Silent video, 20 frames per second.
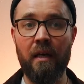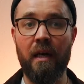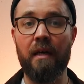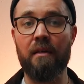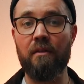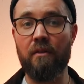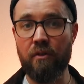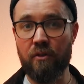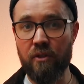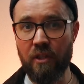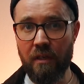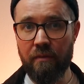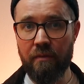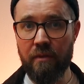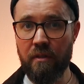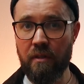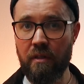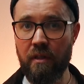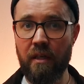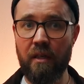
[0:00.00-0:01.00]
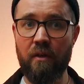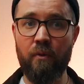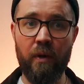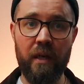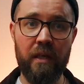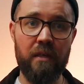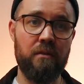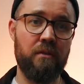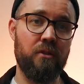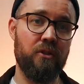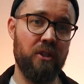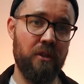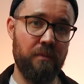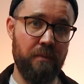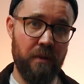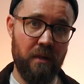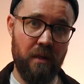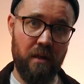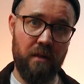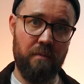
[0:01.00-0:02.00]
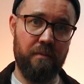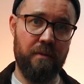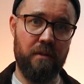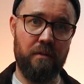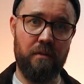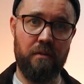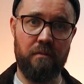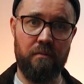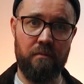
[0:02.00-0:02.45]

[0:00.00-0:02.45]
And longevity equates to cheaper garments.